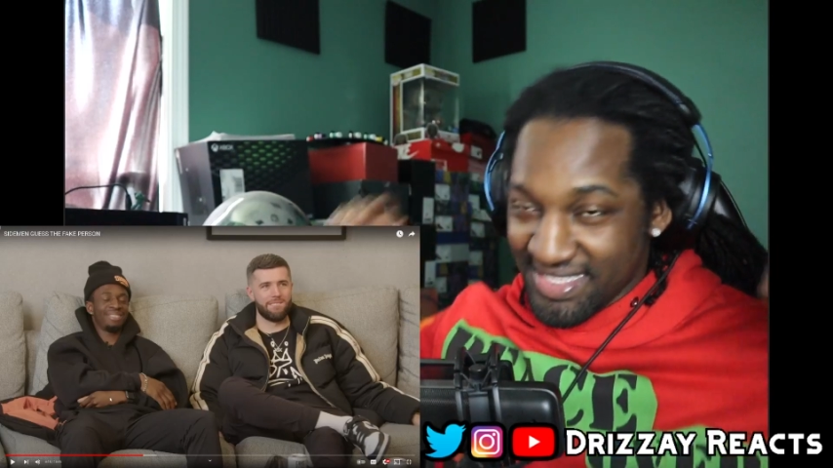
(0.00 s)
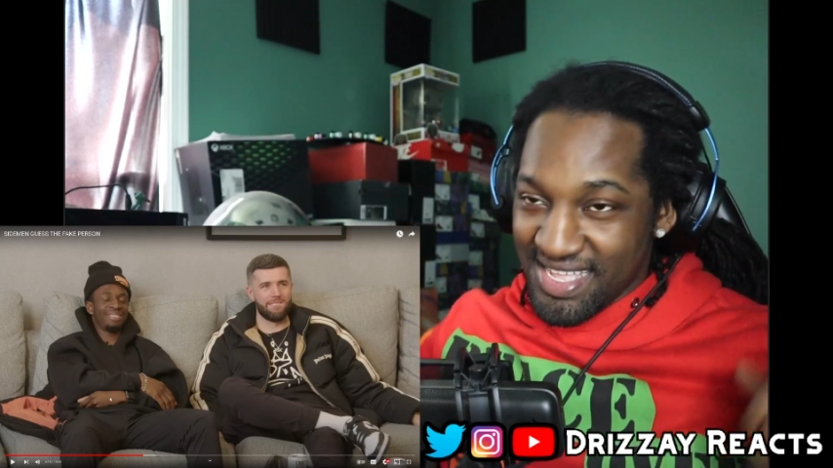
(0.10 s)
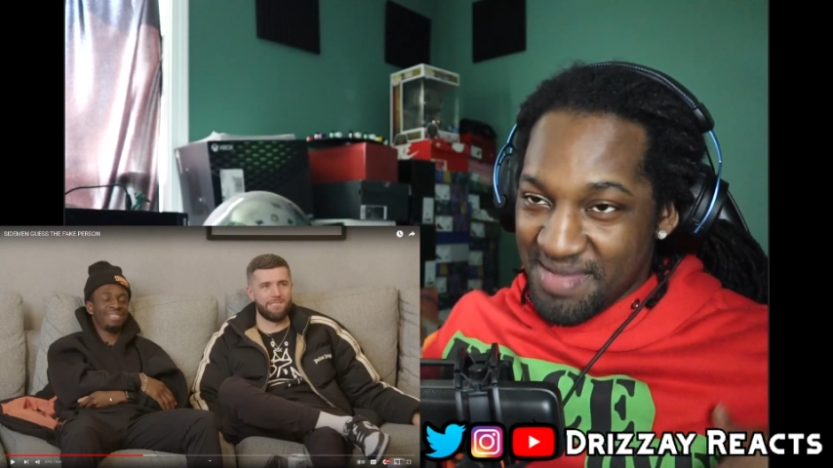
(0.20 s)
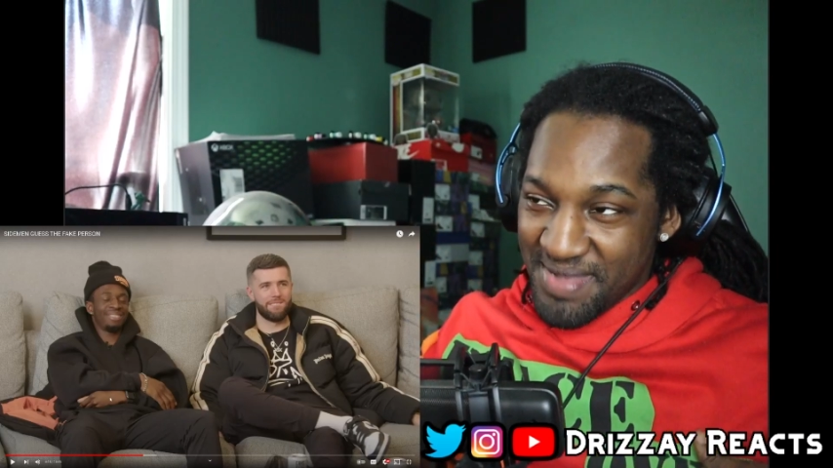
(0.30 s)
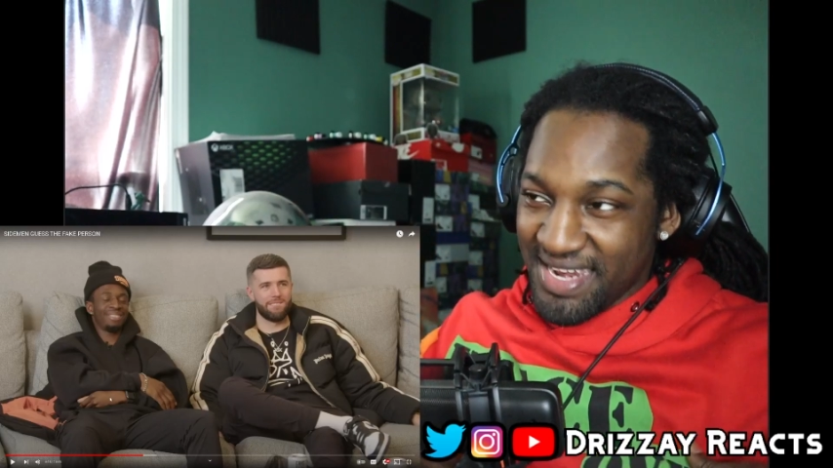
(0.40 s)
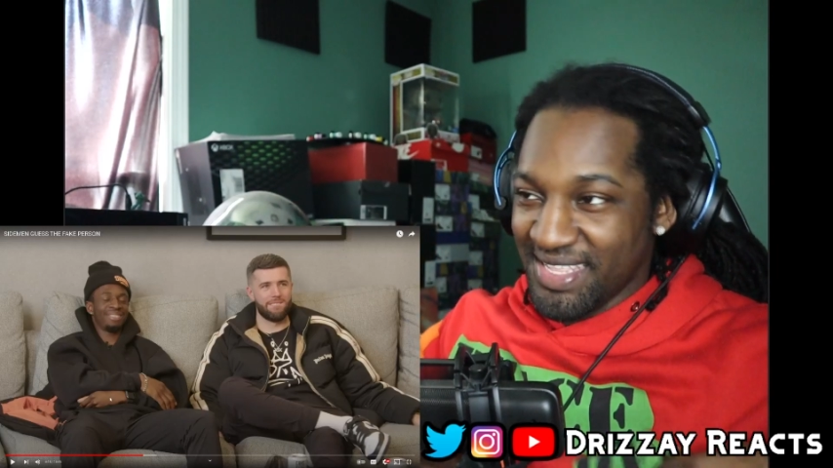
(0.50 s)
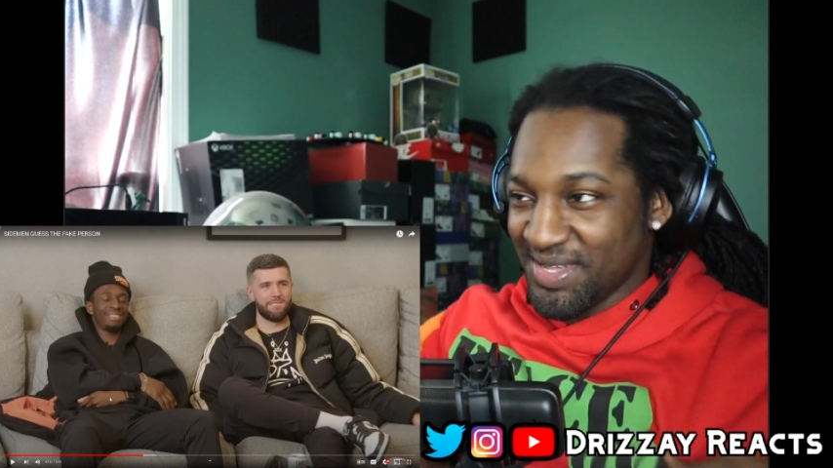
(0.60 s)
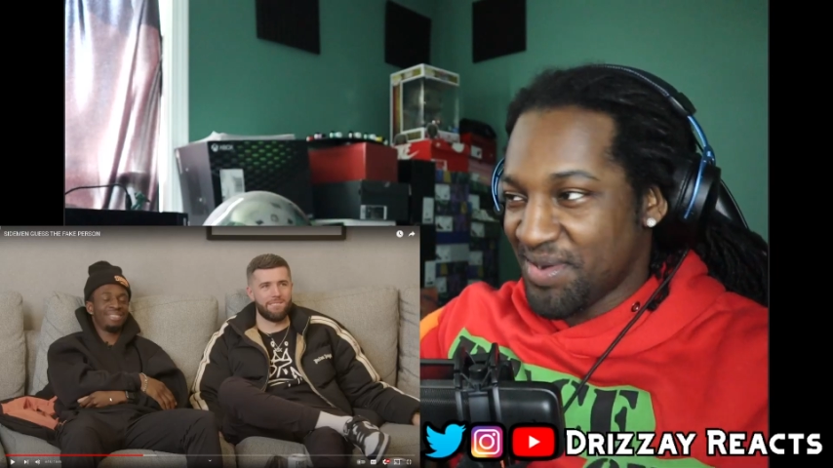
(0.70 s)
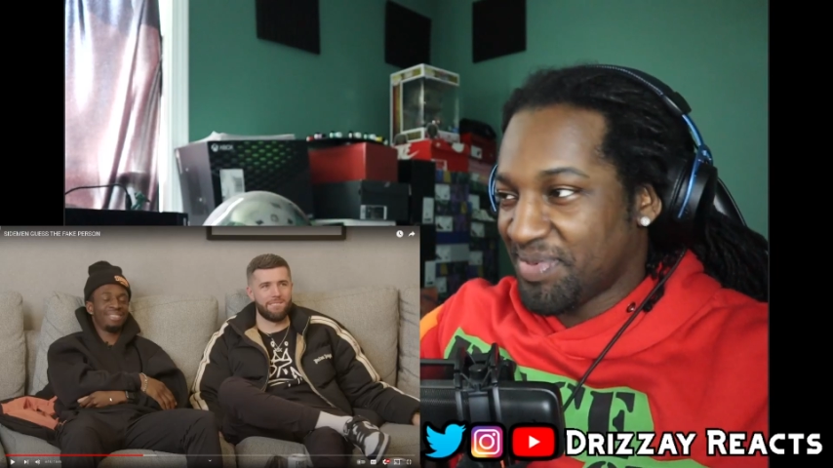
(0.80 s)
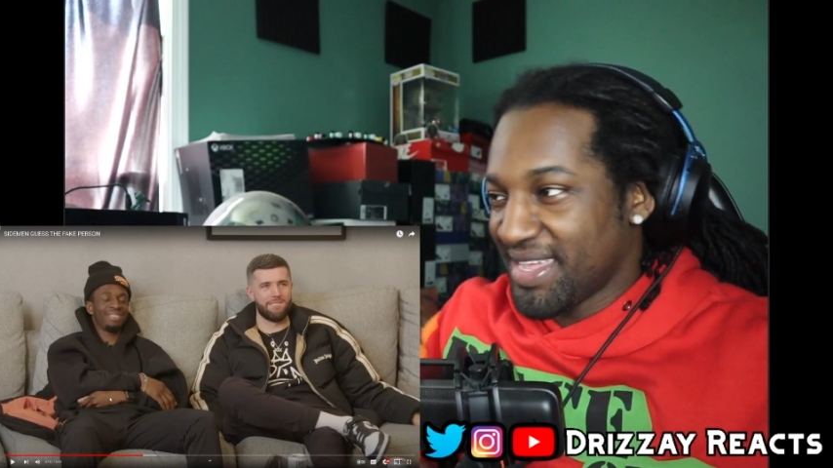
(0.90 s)
I might need to
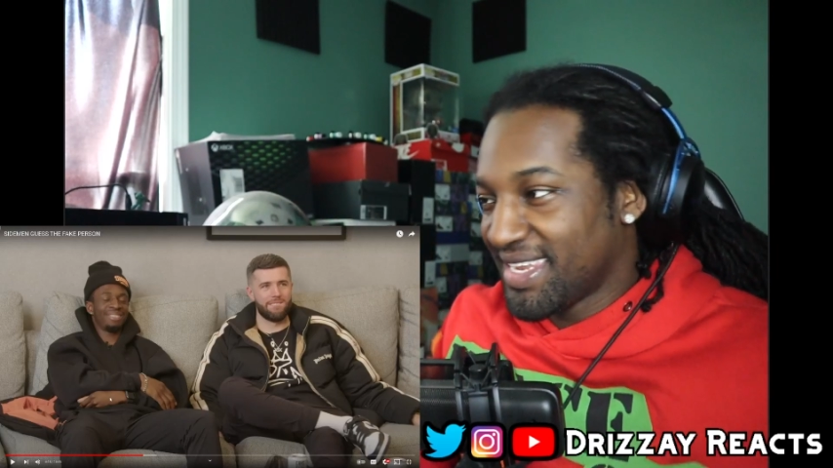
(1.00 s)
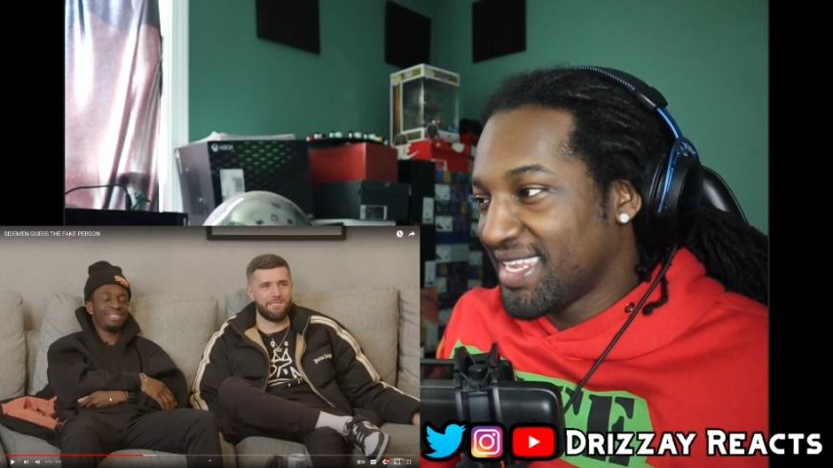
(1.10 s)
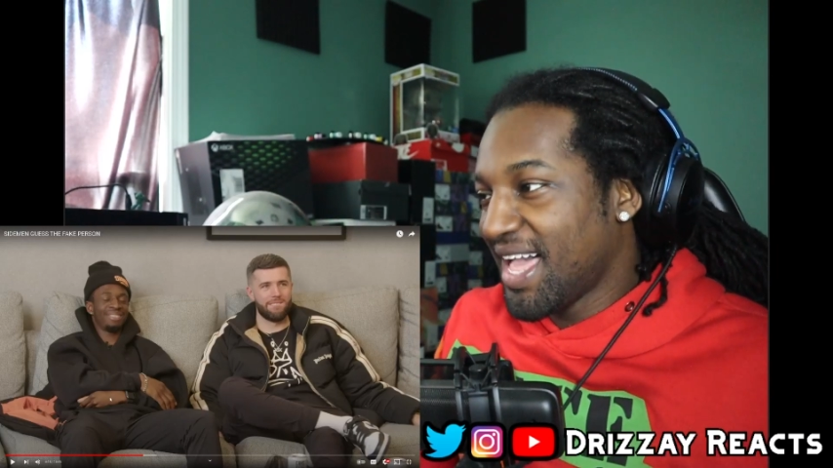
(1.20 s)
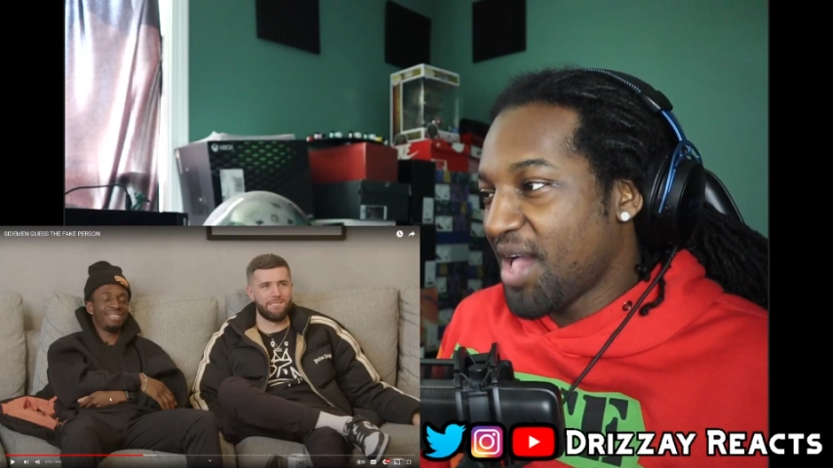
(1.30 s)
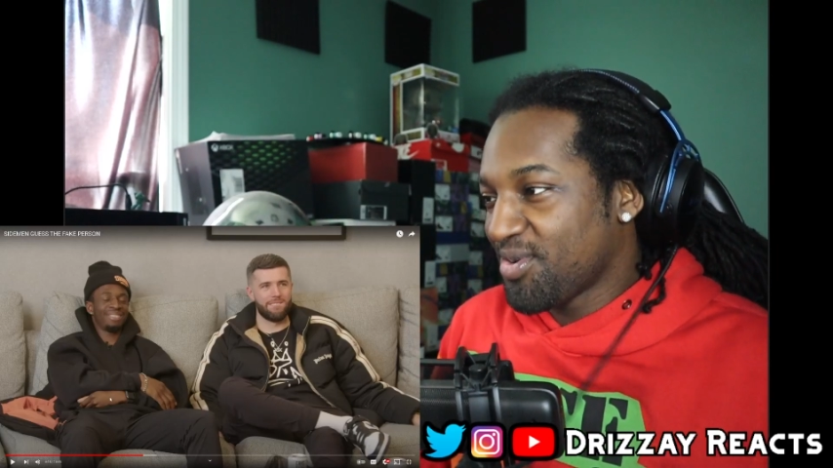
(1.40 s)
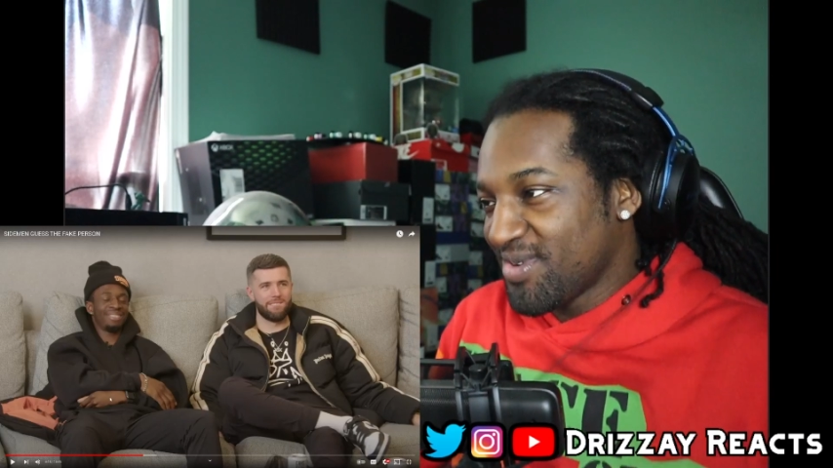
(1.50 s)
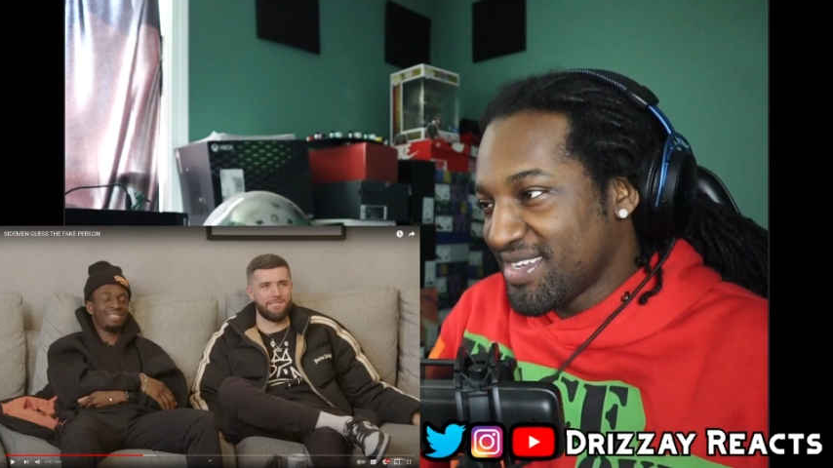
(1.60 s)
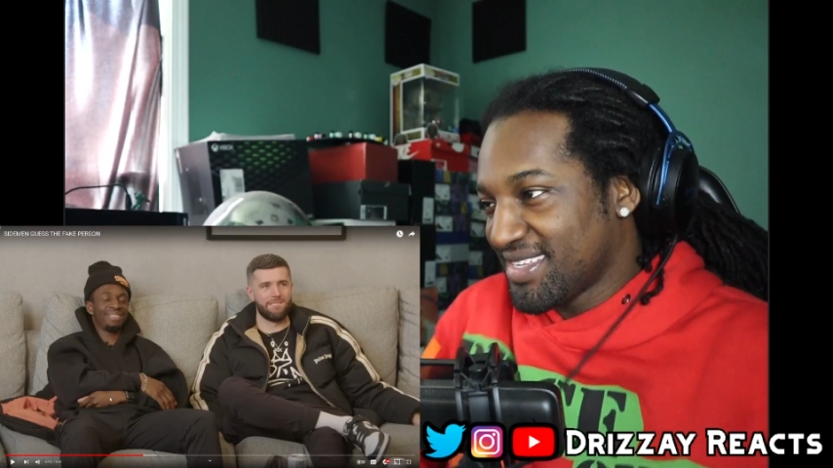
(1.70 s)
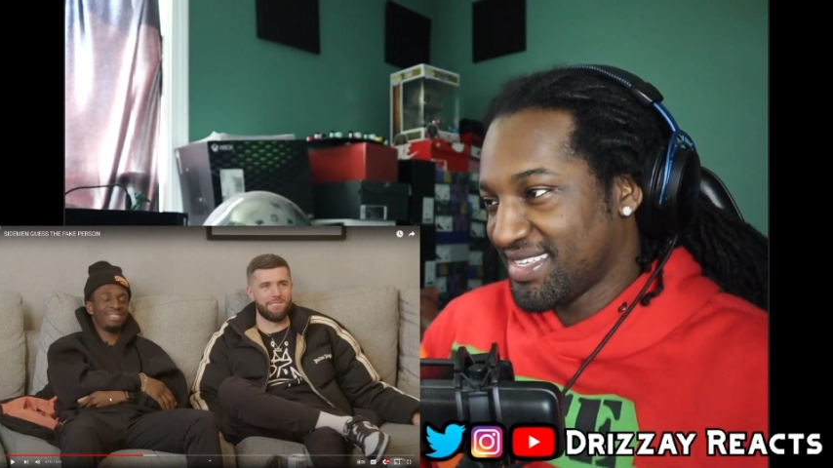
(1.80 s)
go play the lottery.